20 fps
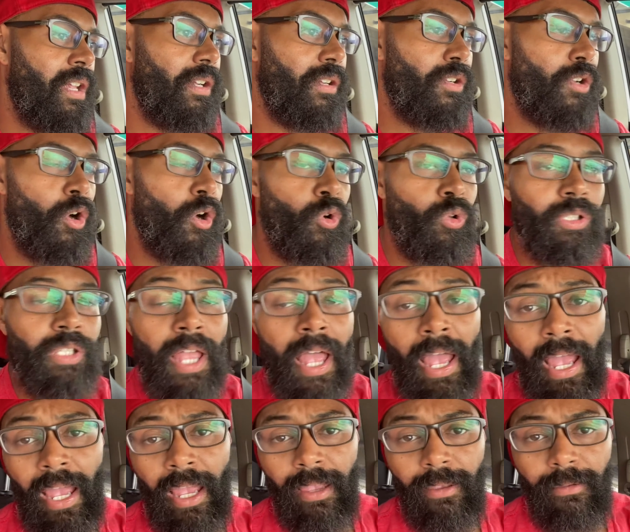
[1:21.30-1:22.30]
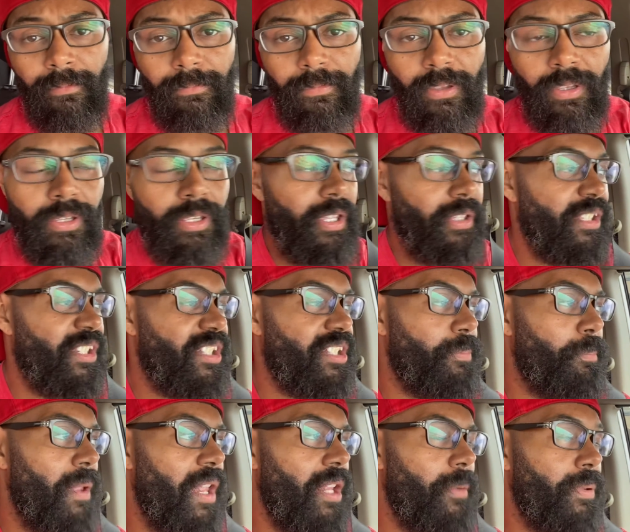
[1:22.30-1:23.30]
go live, and
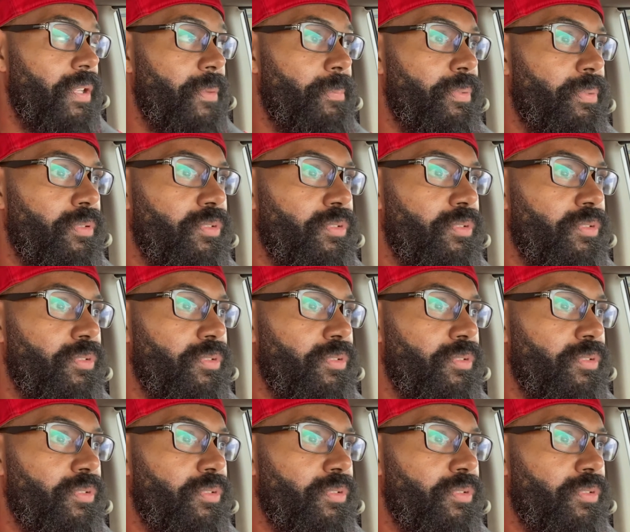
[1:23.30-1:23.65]
expect people